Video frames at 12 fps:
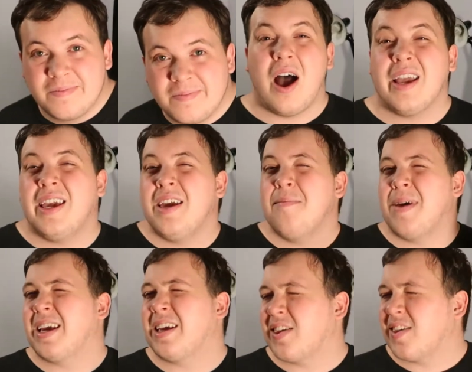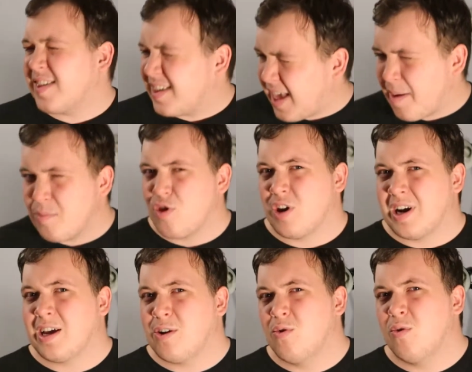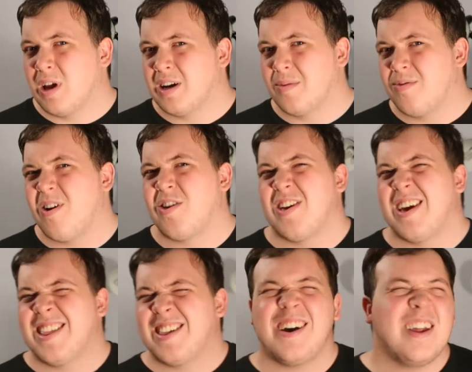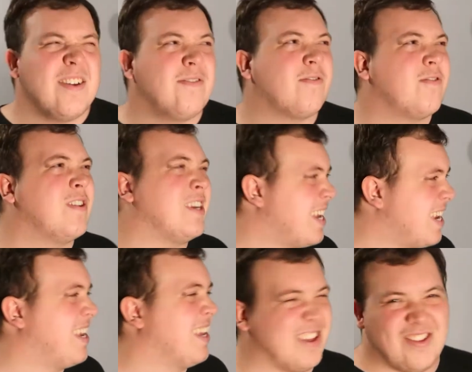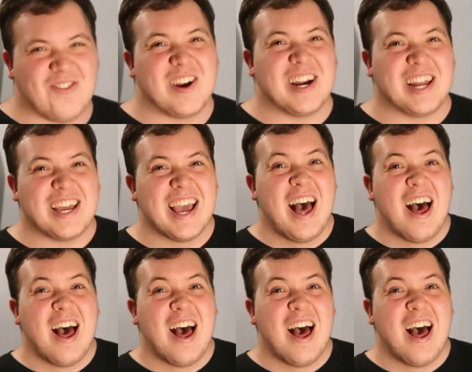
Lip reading: I keep exceptionally cool under pressure. It's kind of ridiculous, really.